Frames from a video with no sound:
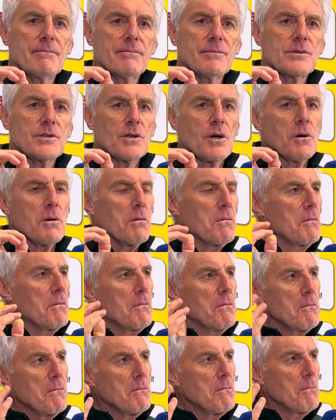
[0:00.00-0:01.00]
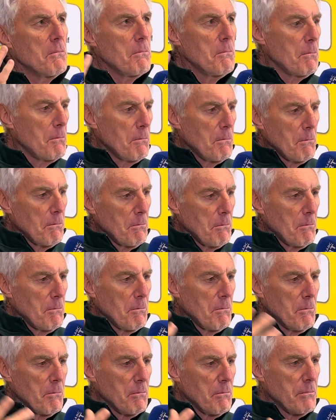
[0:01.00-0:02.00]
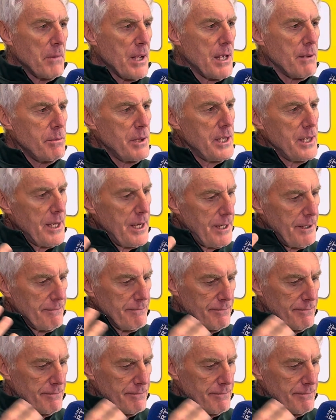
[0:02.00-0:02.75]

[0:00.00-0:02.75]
So maybe, yeah,